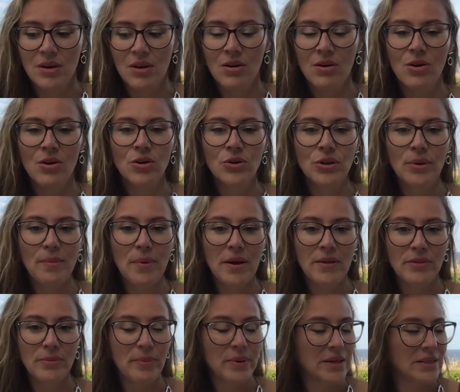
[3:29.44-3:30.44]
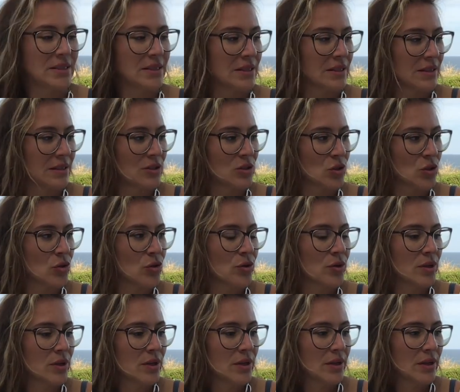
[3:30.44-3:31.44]
All the month, basically. So
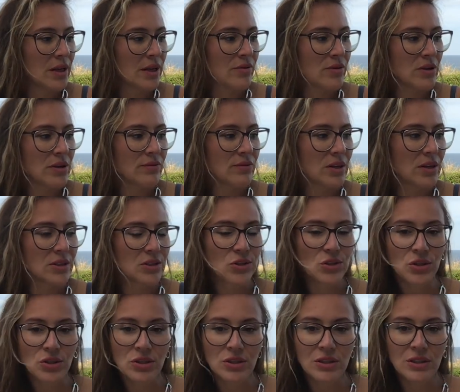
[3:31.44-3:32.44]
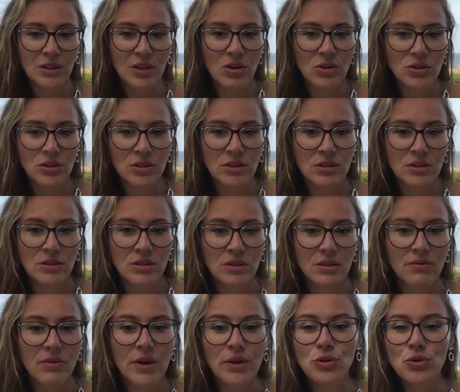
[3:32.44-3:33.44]
even if there are certain losses,
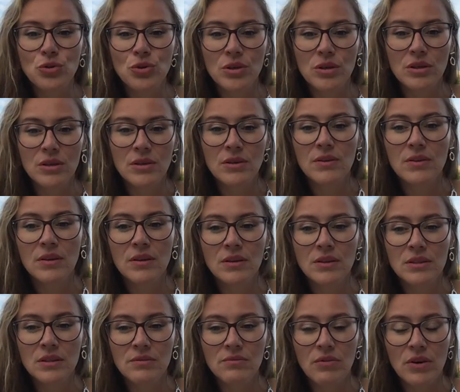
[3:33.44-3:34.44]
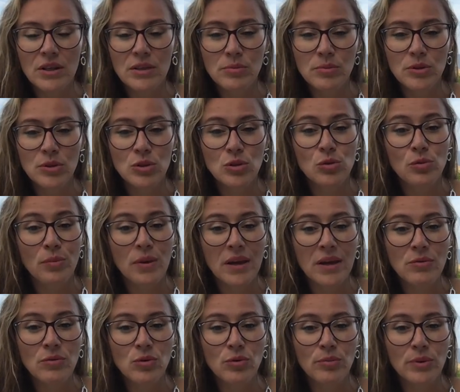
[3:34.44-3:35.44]
eventually these investments you
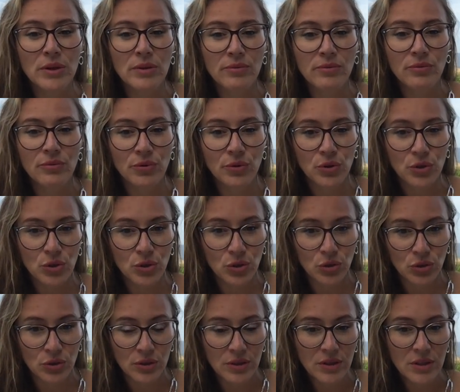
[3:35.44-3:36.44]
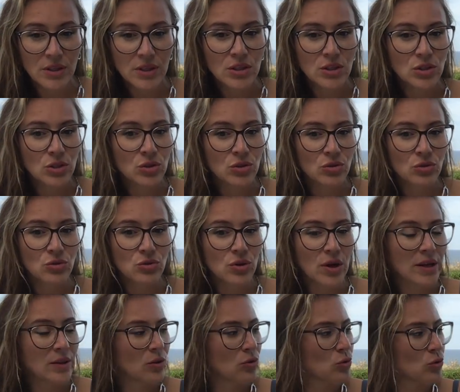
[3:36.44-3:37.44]
make will be for good. So
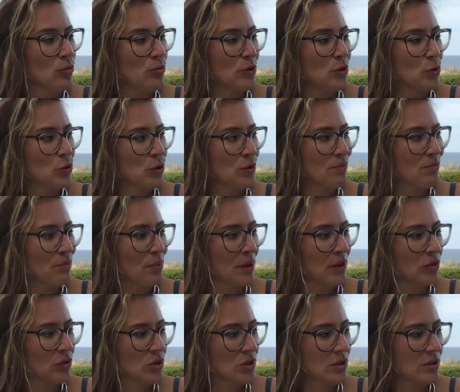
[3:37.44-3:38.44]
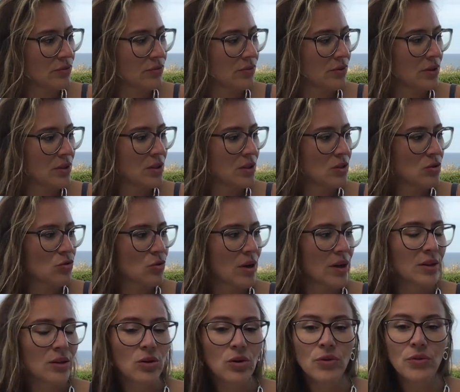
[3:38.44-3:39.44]
try not to be too impulsive. Try
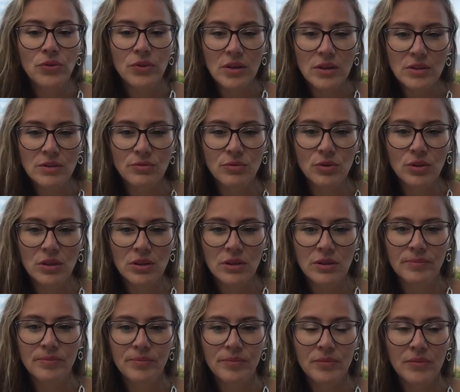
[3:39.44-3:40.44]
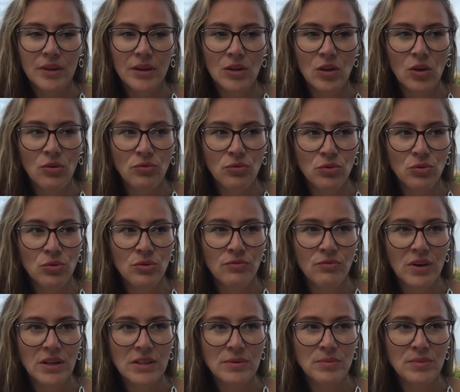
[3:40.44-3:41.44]
and hold things for the, you know, if you do
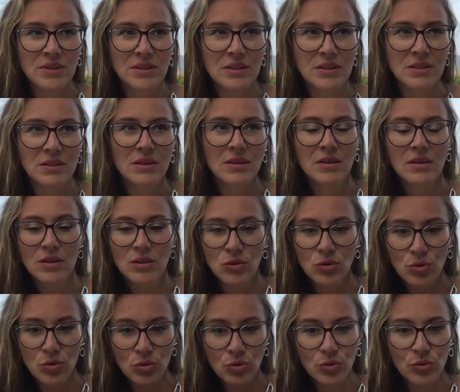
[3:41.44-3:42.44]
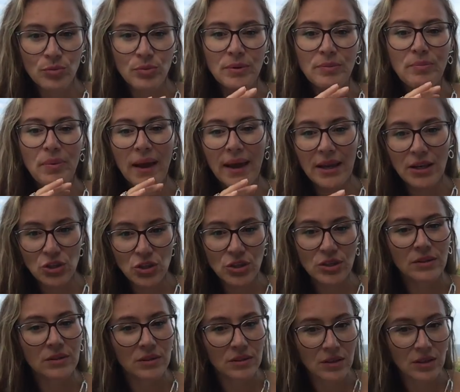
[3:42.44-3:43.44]
investments, to be
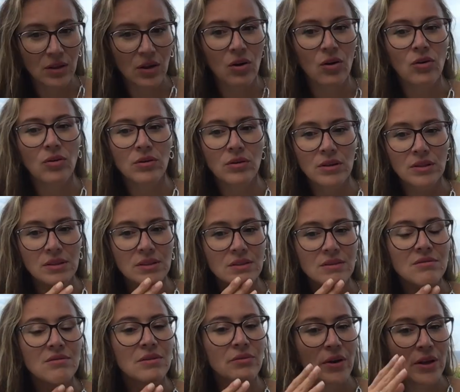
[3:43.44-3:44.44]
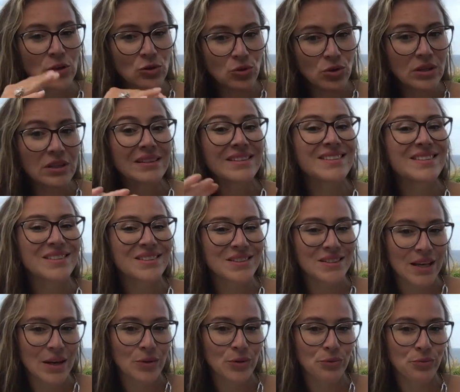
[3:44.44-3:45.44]
patient, you know. Because eventually it
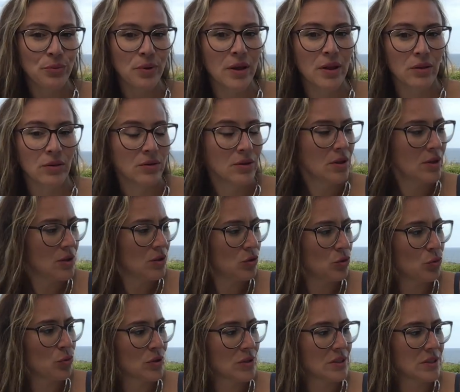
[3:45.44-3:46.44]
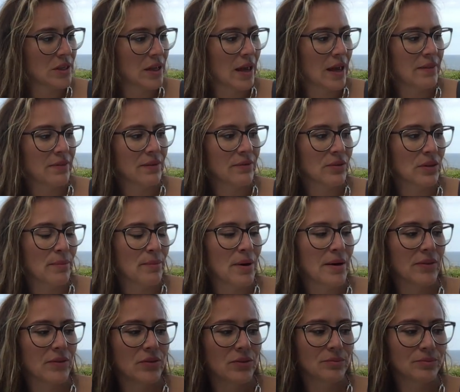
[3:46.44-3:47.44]
turns out well towards the end of the
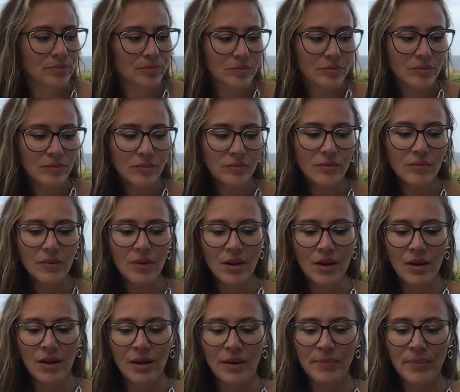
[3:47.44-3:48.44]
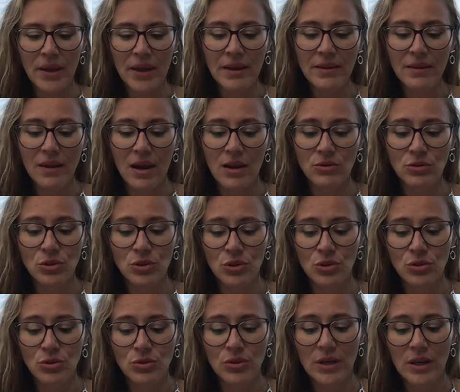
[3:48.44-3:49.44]
month. 8th house is
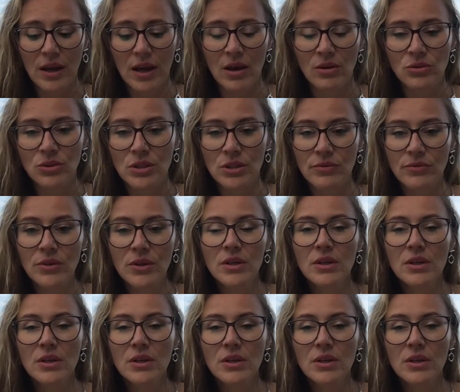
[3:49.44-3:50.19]
also the house of